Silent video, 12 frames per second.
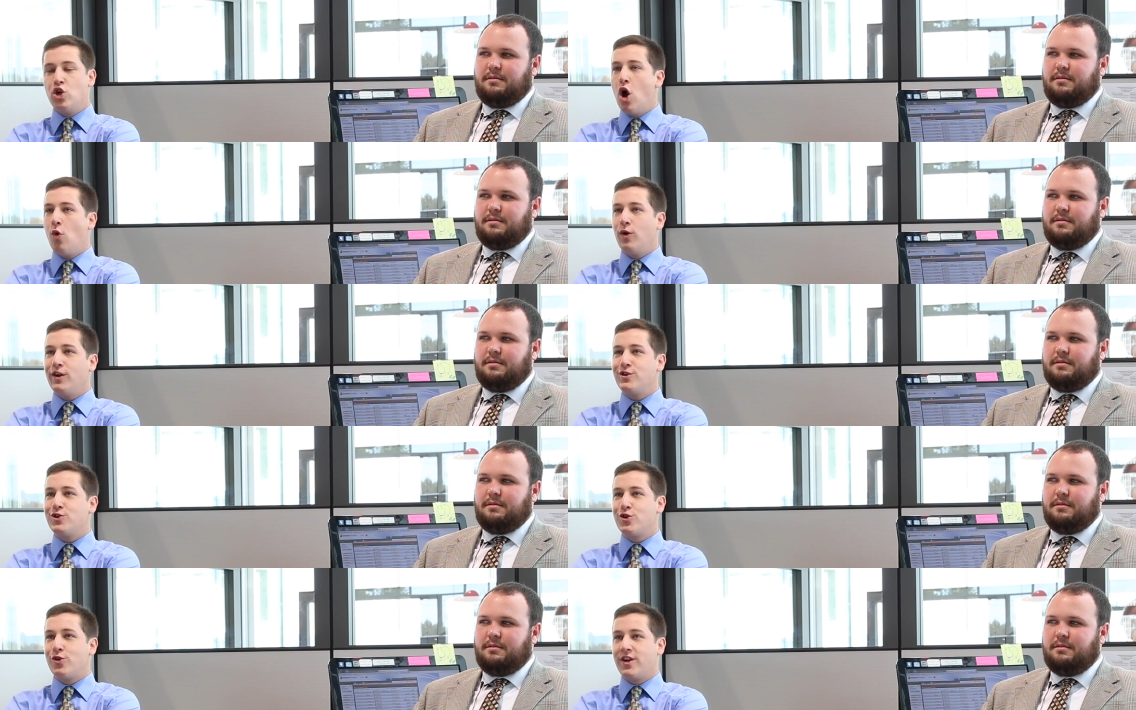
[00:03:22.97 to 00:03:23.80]
Speaker 1: No one
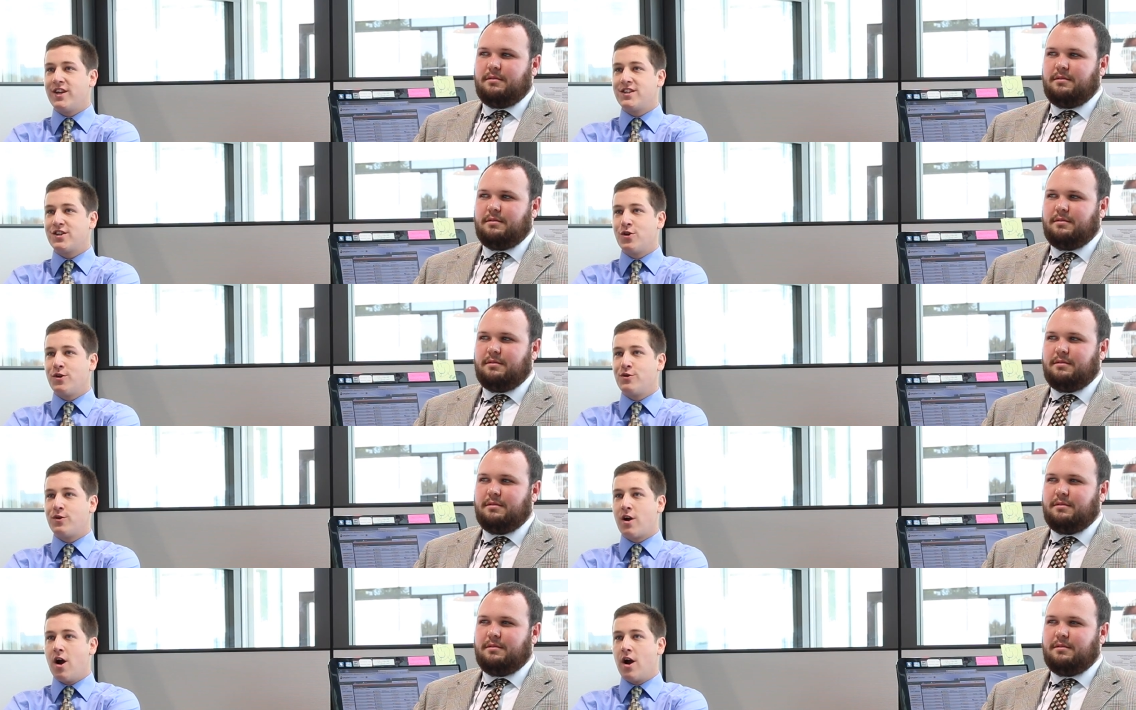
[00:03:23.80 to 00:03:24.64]
enjoys going
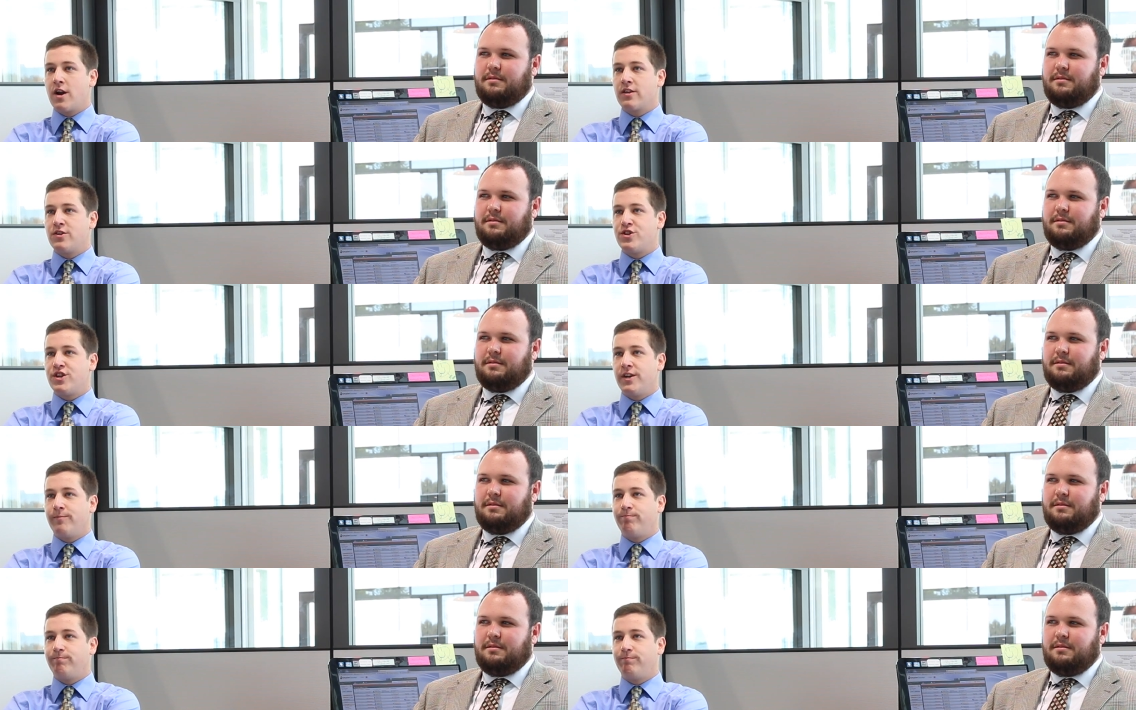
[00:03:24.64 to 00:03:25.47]
to a car
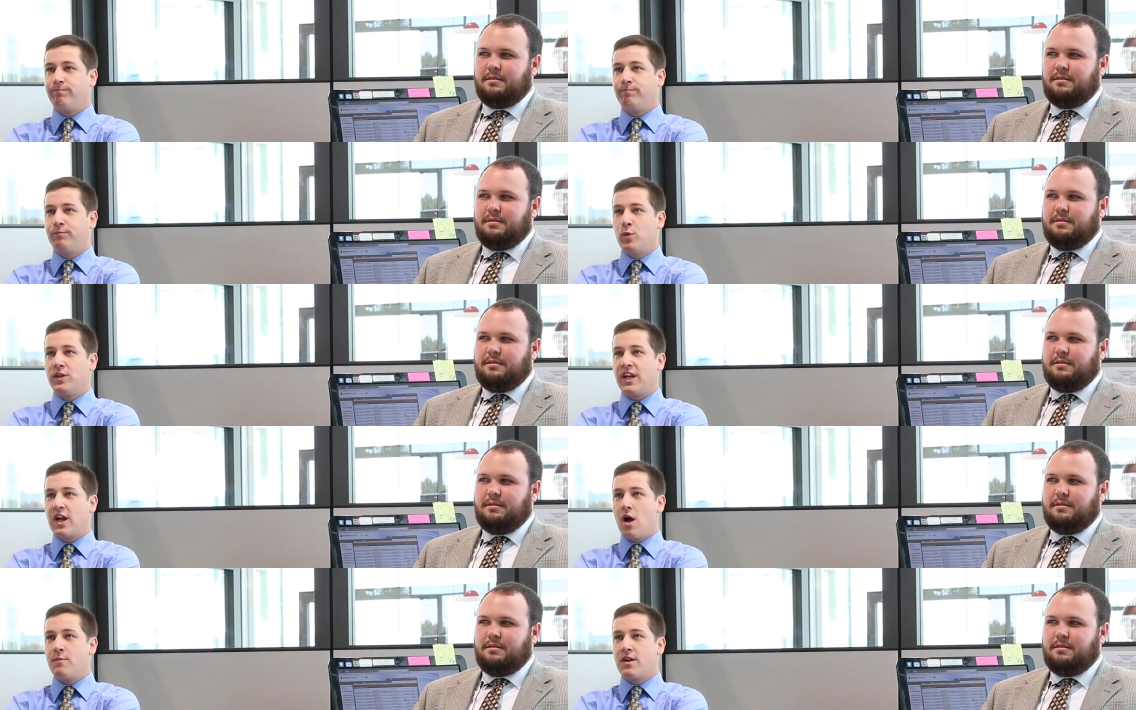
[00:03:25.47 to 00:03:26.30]
dealership, but when
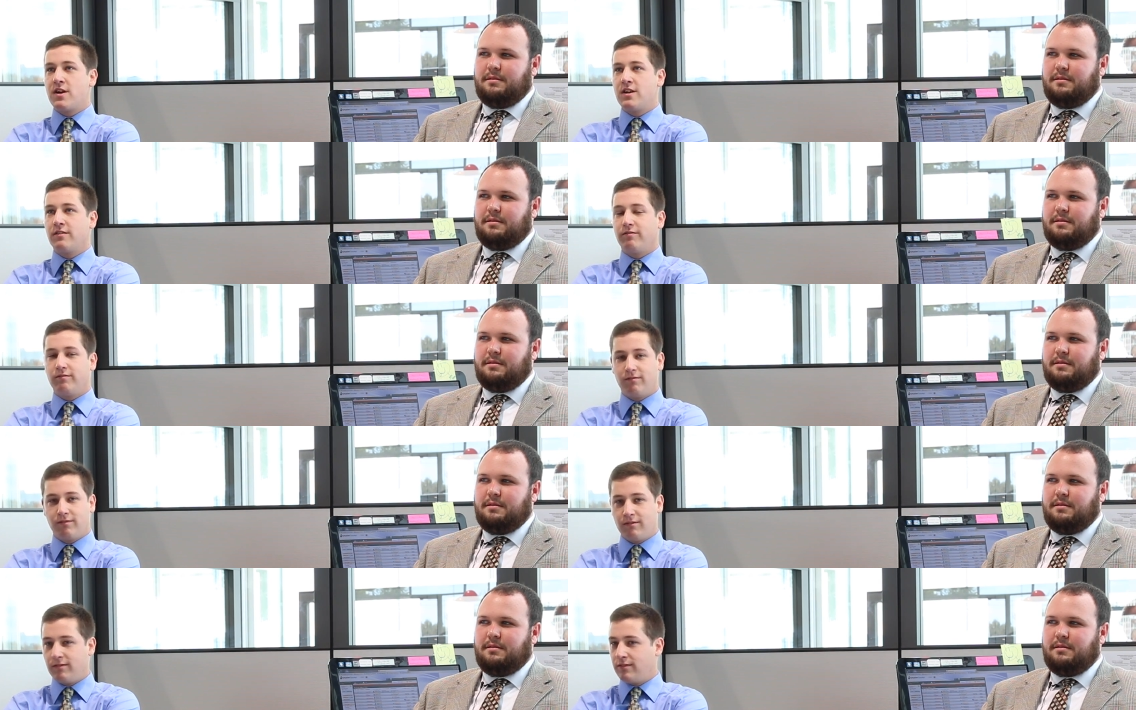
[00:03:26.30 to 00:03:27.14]
they come here,
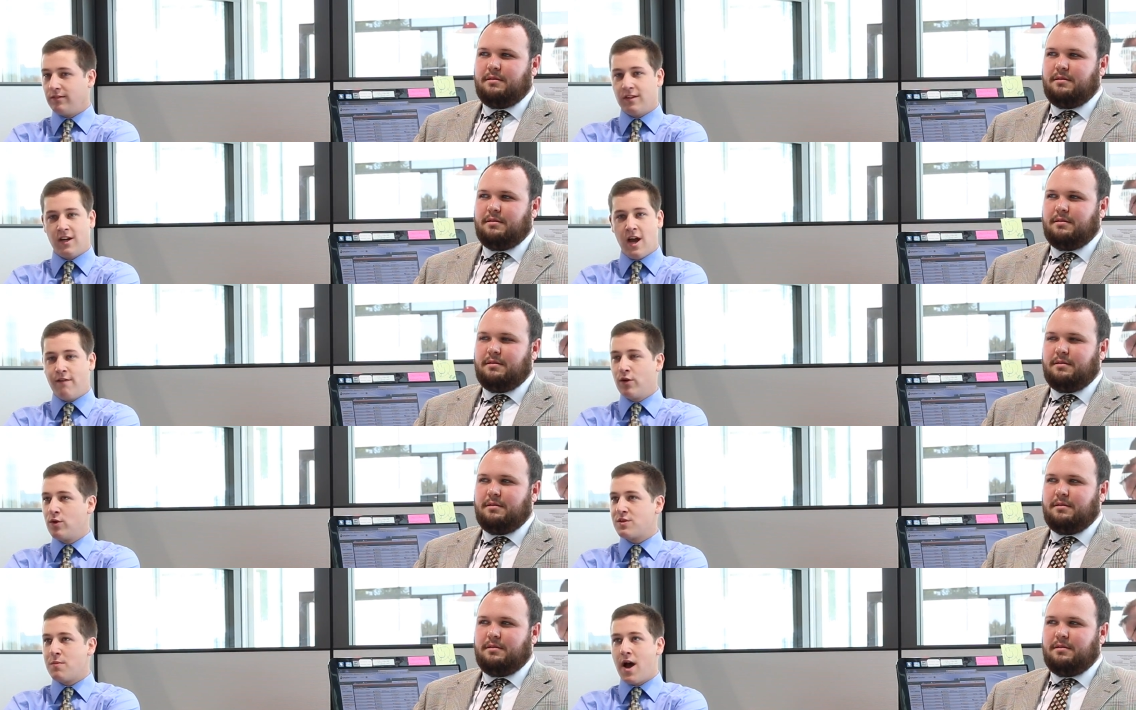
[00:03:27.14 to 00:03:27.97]

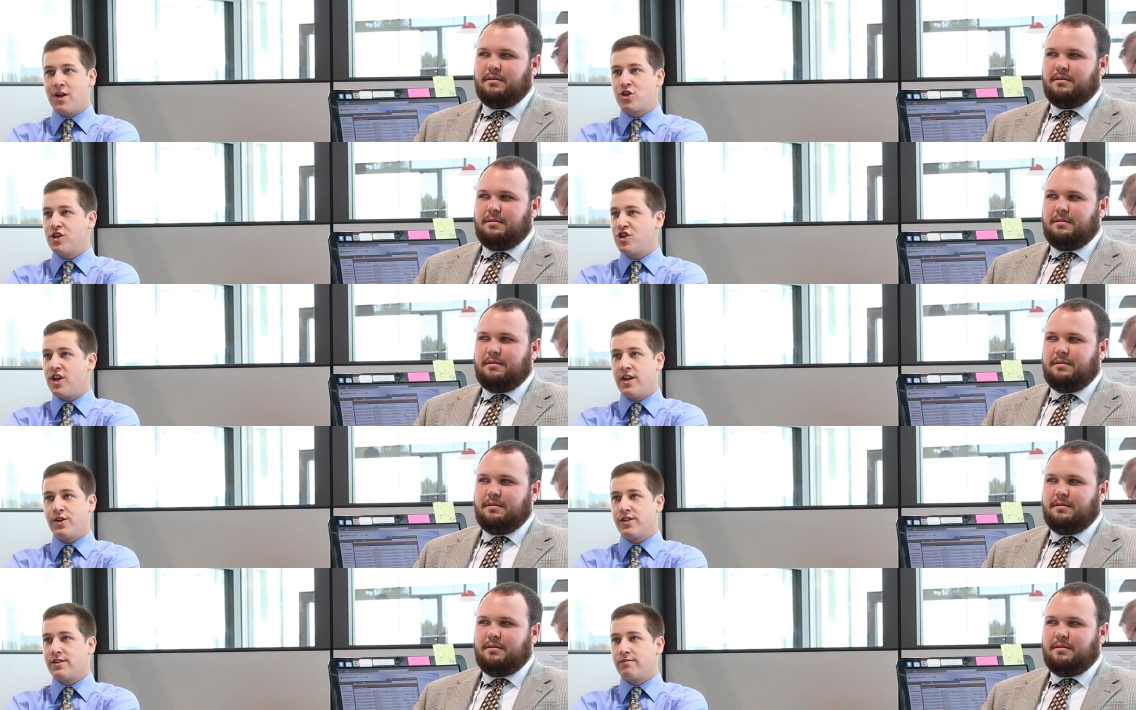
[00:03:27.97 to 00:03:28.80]
everyone's mantra
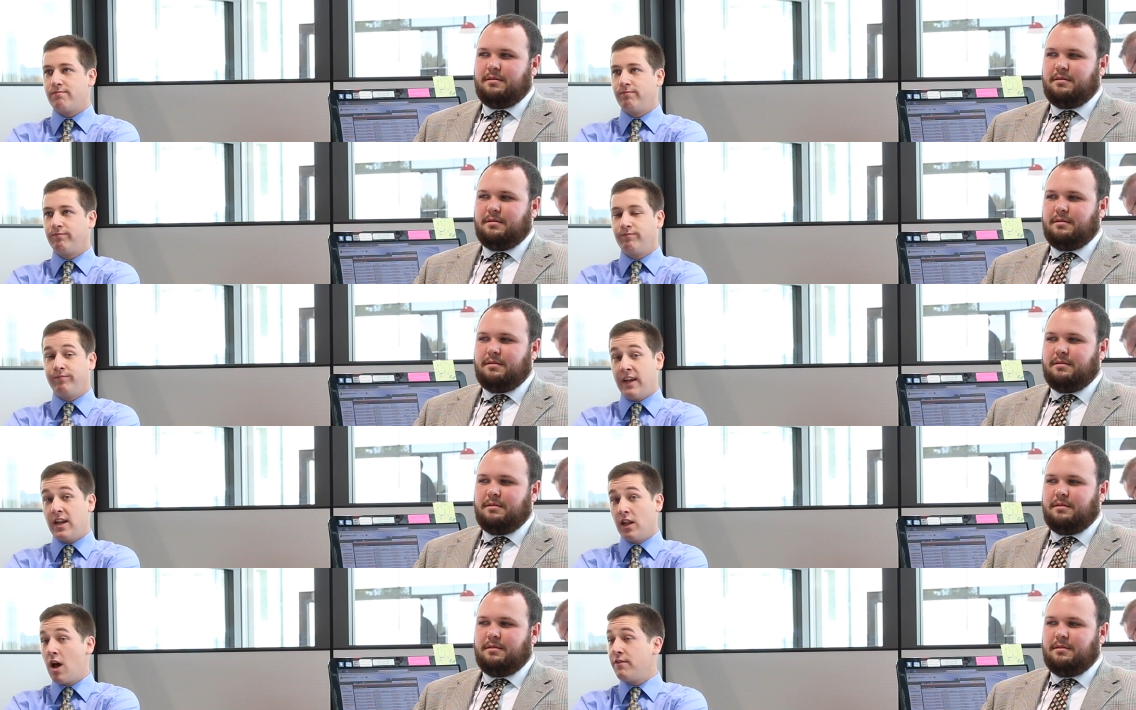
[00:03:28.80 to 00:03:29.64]
changes.
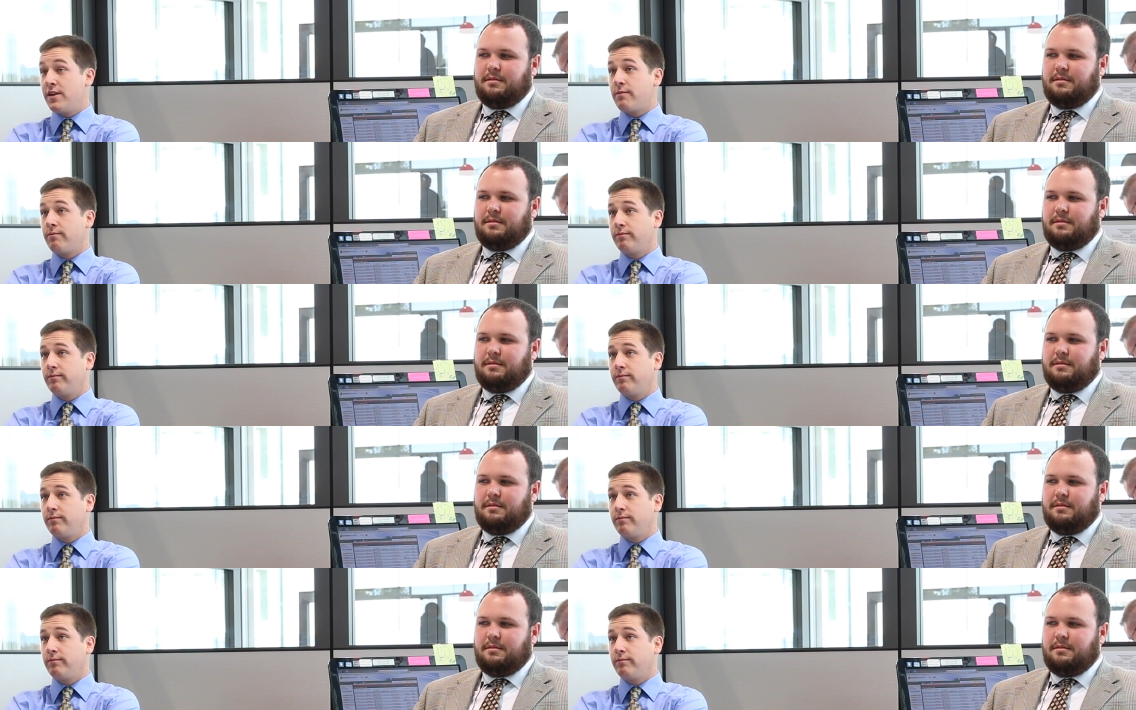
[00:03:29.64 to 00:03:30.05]
They love it.